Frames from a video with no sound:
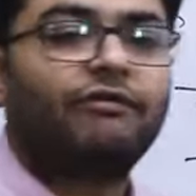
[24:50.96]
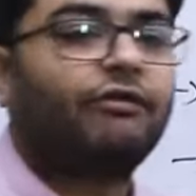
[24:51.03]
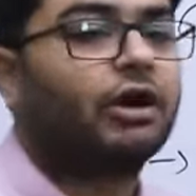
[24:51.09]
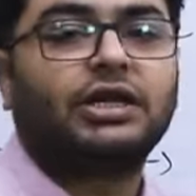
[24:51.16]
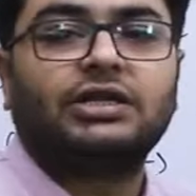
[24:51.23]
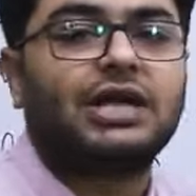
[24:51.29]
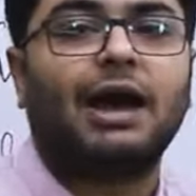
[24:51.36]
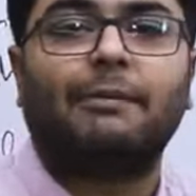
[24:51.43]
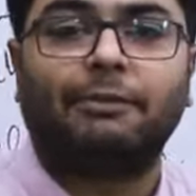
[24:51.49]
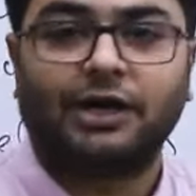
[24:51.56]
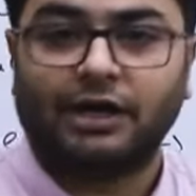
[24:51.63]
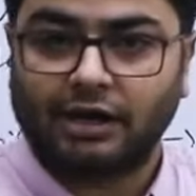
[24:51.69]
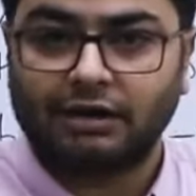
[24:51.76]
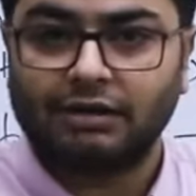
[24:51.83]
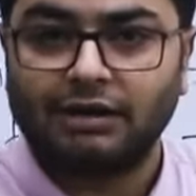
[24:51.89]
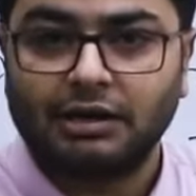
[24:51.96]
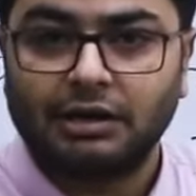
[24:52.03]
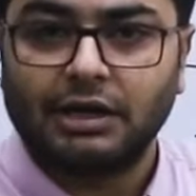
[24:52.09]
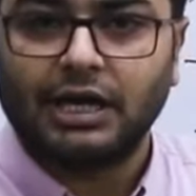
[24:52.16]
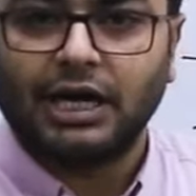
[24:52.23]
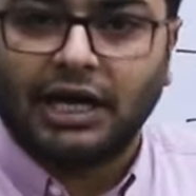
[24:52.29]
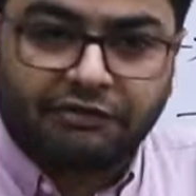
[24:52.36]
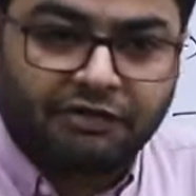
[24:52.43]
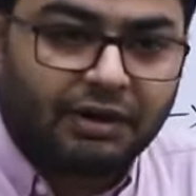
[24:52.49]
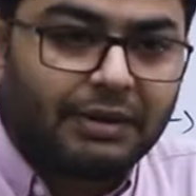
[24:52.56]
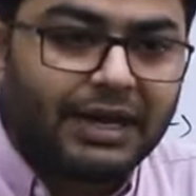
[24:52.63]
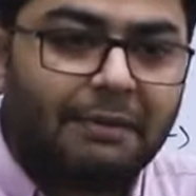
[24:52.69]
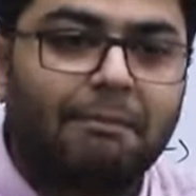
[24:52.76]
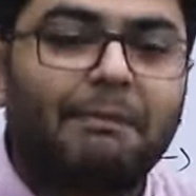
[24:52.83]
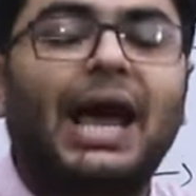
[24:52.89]
of what is happening. It will
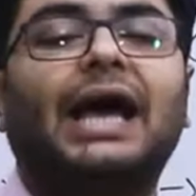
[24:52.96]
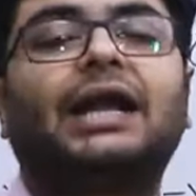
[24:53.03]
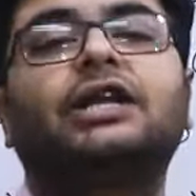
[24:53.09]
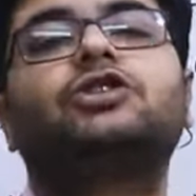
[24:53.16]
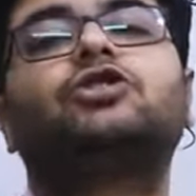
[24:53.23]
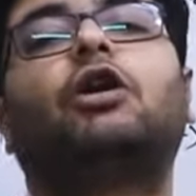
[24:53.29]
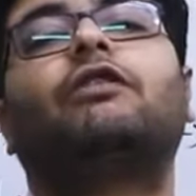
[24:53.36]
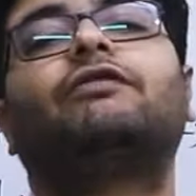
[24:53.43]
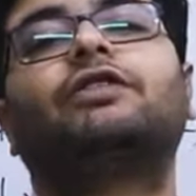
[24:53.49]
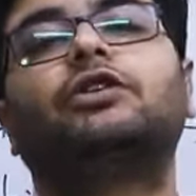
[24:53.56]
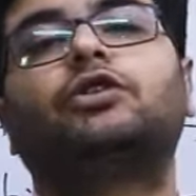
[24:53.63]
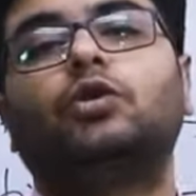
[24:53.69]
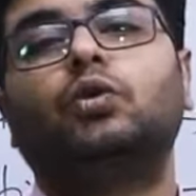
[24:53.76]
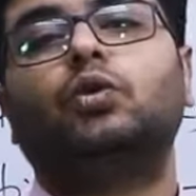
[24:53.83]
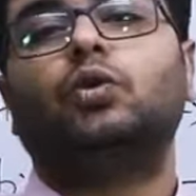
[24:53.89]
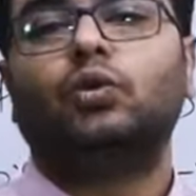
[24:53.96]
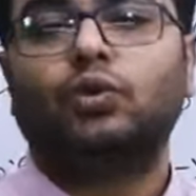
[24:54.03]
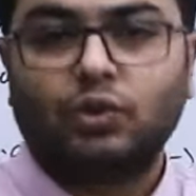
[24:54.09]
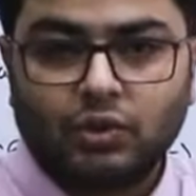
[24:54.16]
be a marriage of the two.